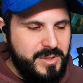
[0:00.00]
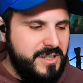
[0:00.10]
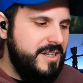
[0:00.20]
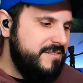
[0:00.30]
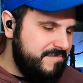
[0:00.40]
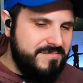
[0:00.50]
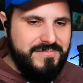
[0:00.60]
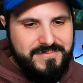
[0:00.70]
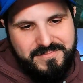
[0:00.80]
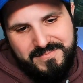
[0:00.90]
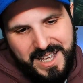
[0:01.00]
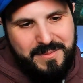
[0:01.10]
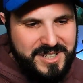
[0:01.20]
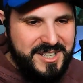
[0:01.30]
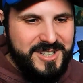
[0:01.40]
But uh, you're a criminal.
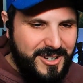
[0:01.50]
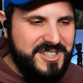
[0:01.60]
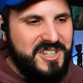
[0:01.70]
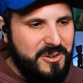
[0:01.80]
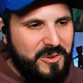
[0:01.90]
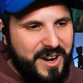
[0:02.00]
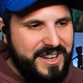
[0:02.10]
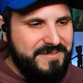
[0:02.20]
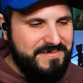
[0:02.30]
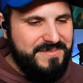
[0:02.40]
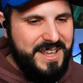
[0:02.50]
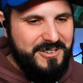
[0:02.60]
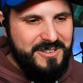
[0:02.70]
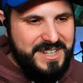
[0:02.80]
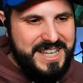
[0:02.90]
MT's also right. They
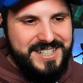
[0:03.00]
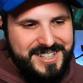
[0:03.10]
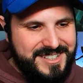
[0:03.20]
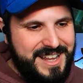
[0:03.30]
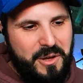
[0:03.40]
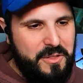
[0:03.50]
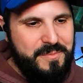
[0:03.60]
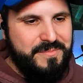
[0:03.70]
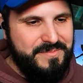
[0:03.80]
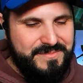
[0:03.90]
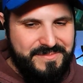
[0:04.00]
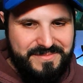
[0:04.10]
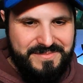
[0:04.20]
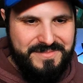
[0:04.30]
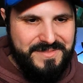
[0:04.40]
don't yeah, need to I tell them for
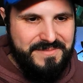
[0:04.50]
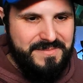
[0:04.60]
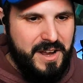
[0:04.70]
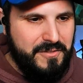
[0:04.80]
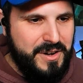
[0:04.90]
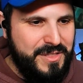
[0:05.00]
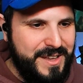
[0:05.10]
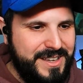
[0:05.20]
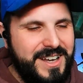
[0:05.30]
trusting you. everything.